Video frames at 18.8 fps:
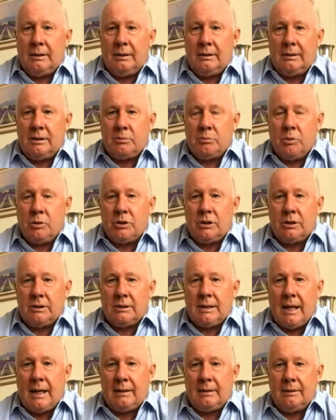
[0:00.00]
in as much
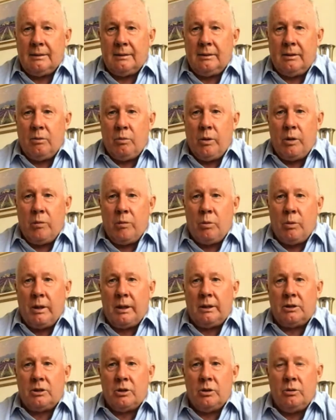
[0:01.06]
as that, you know, we were
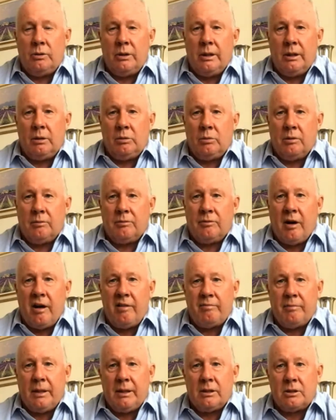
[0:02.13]
winning 2-0 with
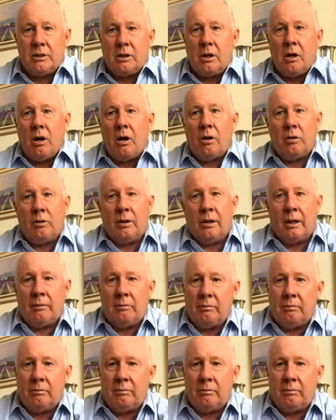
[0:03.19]
5 minutes to go,